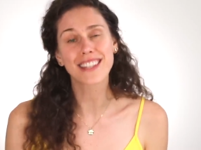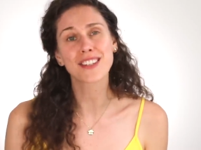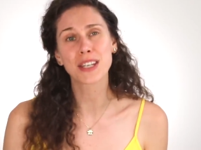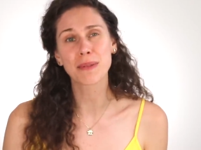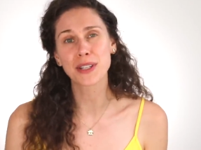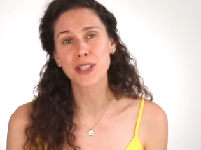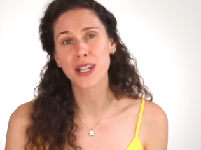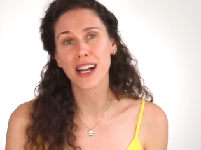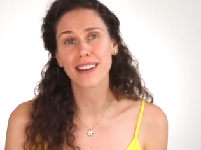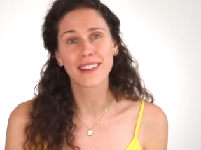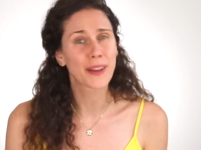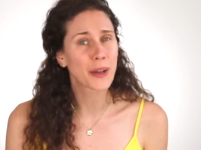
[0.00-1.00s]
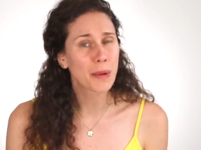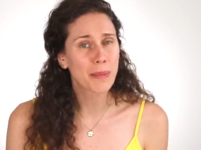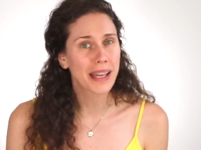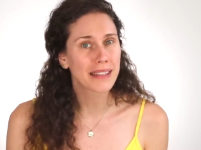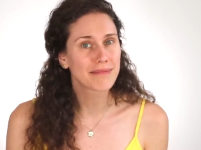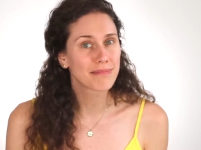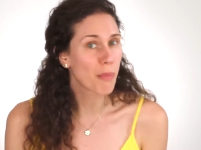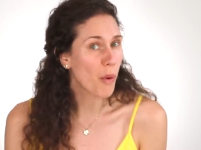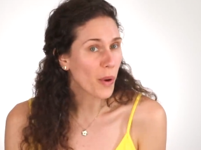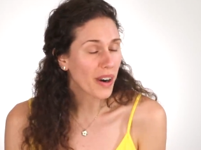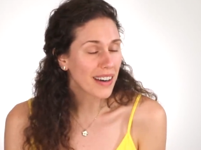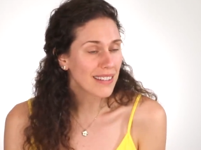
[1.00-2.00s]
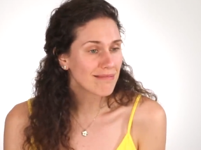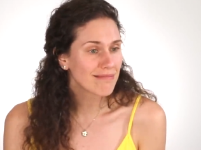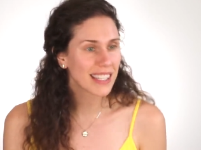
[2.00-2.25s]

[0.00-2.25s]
that she would share a little bit more,